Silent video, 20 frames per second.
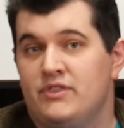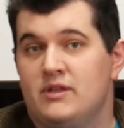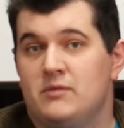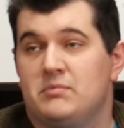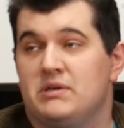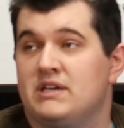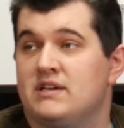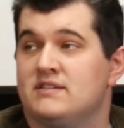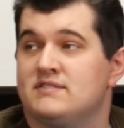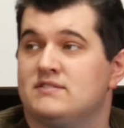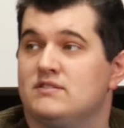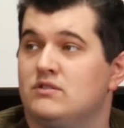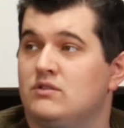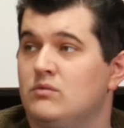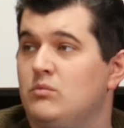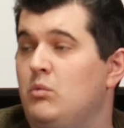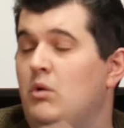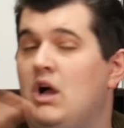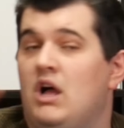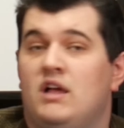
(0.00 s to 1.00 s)
Because
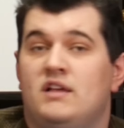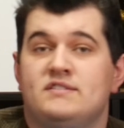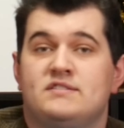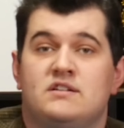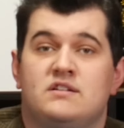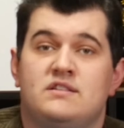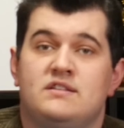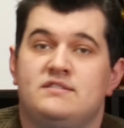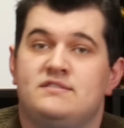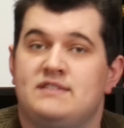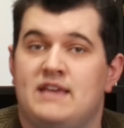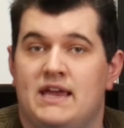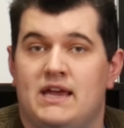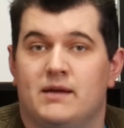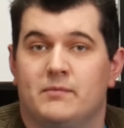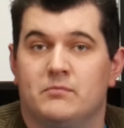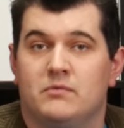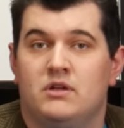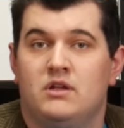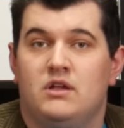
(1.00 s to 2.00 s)
the walls are the
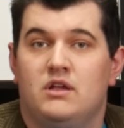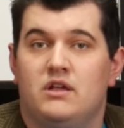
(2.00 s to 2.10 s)
same,